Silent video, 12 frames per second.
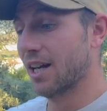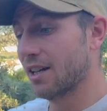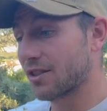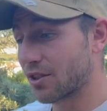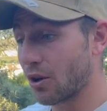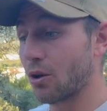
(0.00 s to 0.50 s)

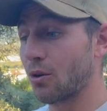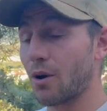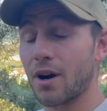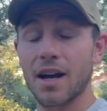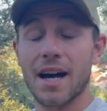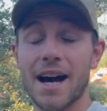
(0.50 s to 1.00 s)
So
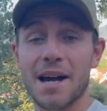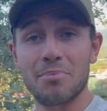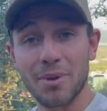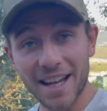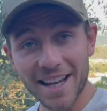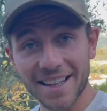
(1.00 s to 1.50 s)
I
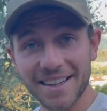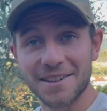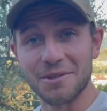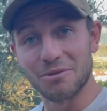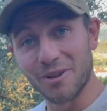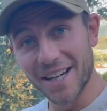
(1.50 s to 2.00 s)
planned
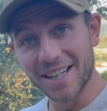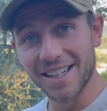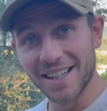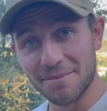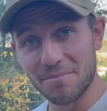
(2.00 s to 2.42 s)
to finally